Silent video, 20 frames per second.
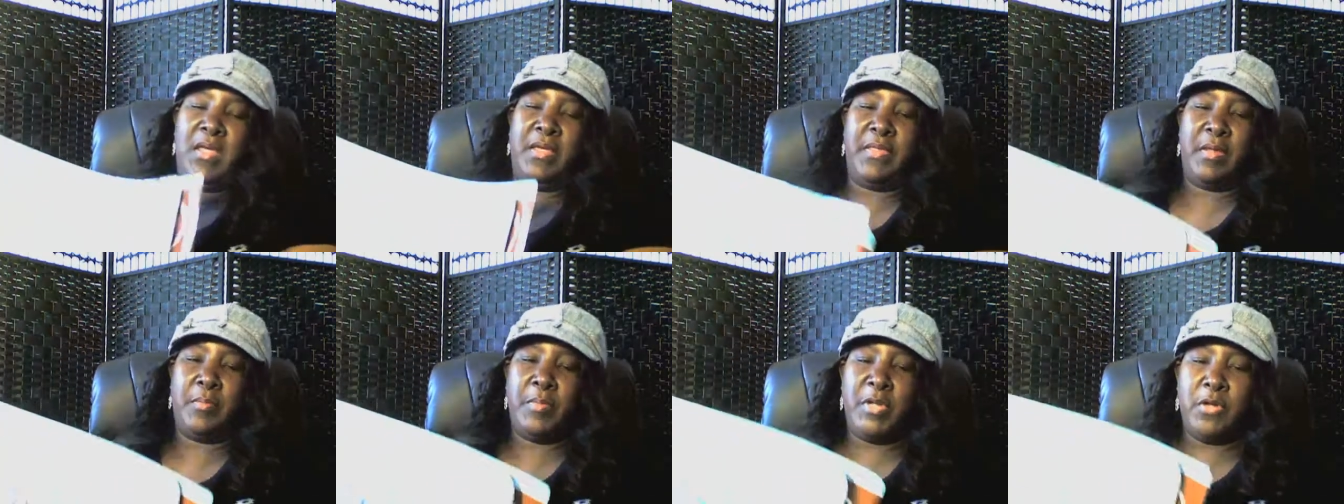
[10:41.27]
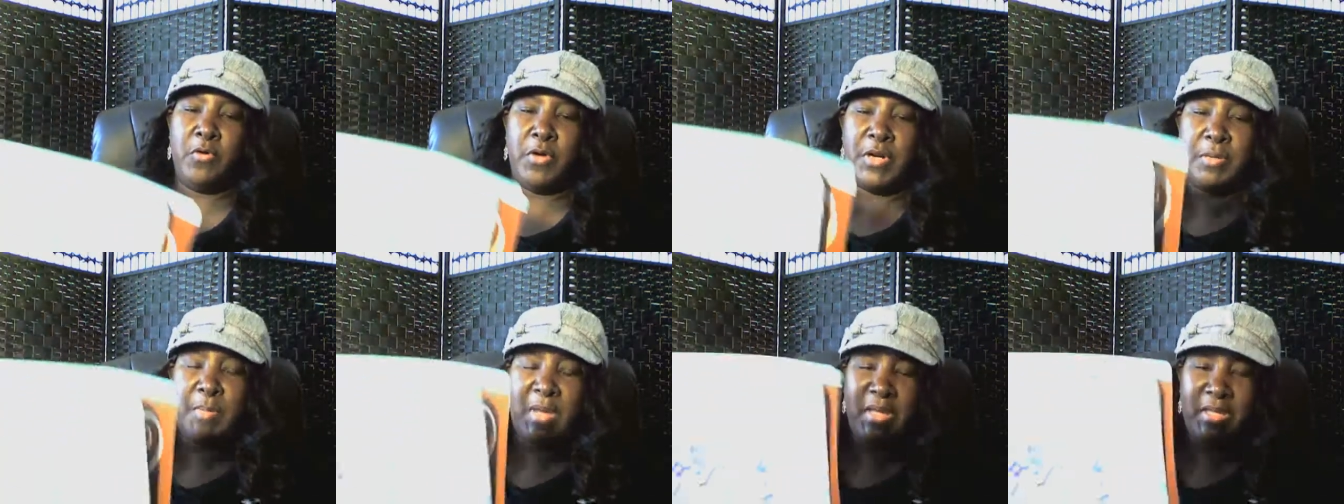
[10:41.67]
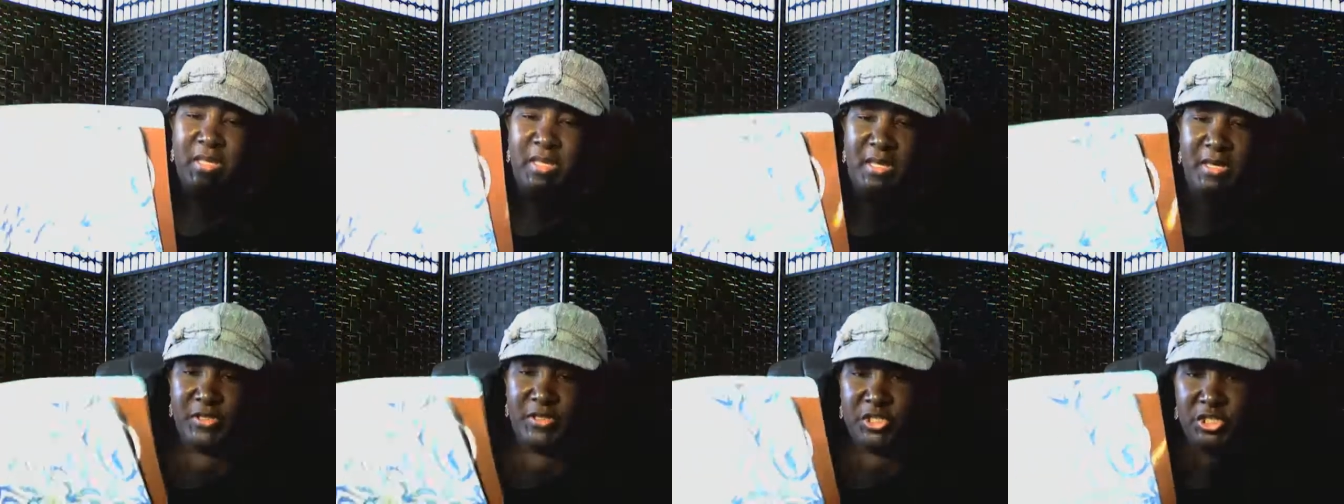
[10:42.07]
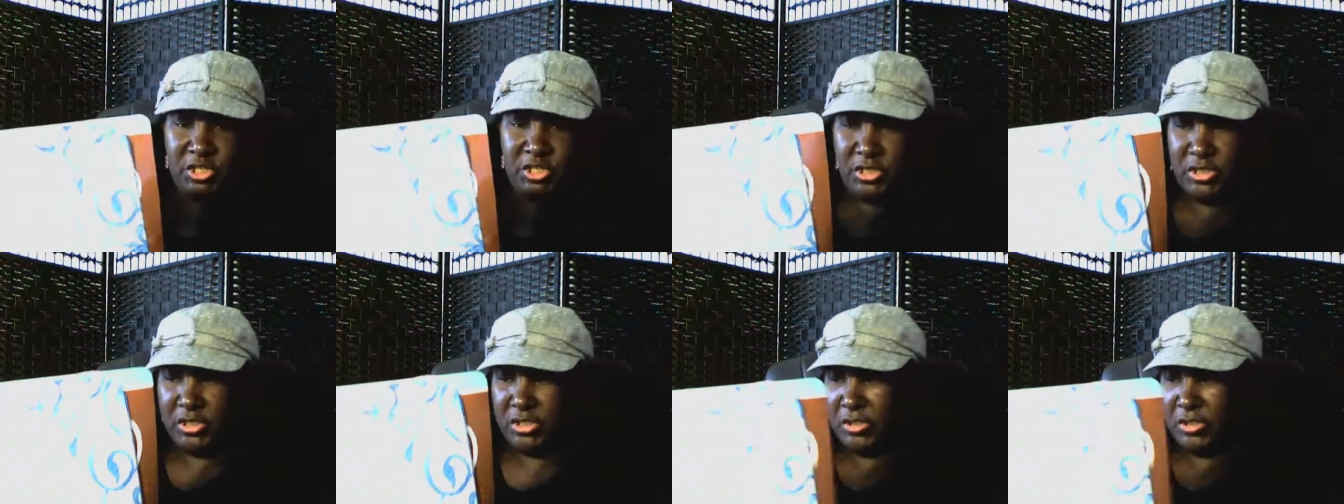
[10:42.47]
they'll be going in my
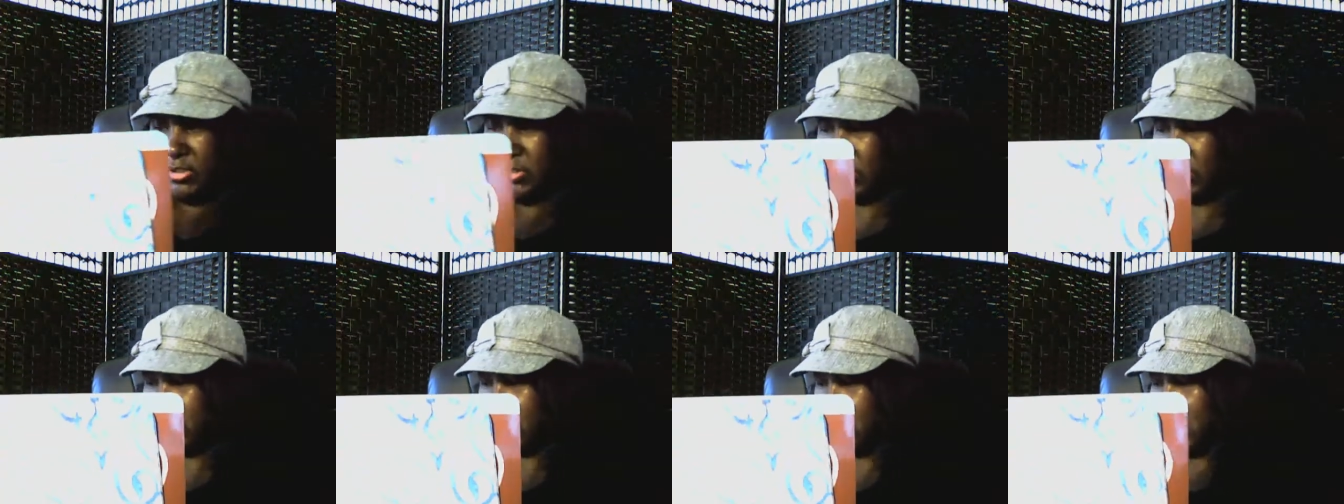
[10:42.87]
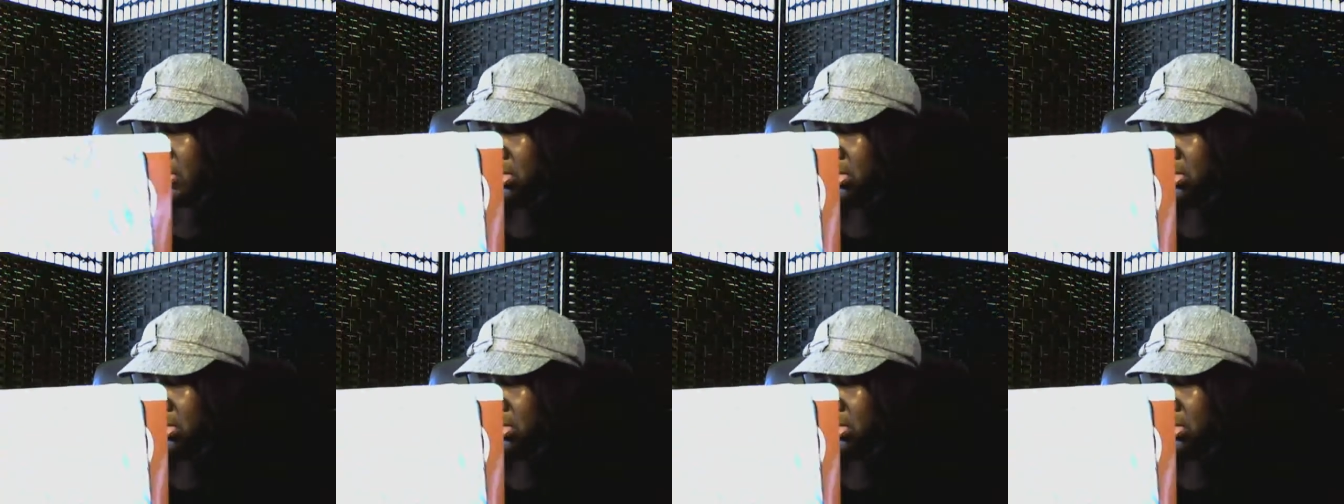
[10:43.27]
kitchen.